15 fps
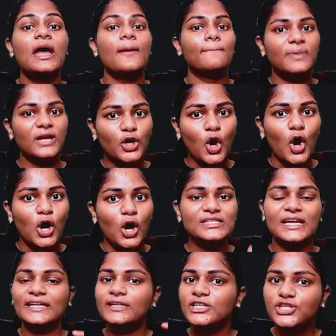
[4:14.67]
Because
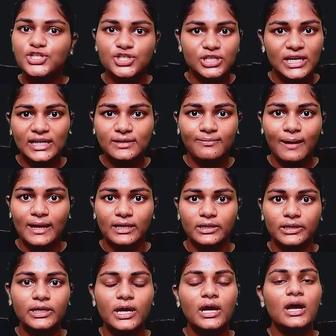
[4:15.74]
in a straight
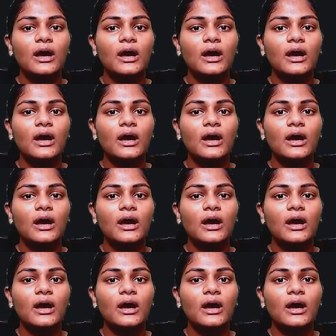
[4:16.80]
wire,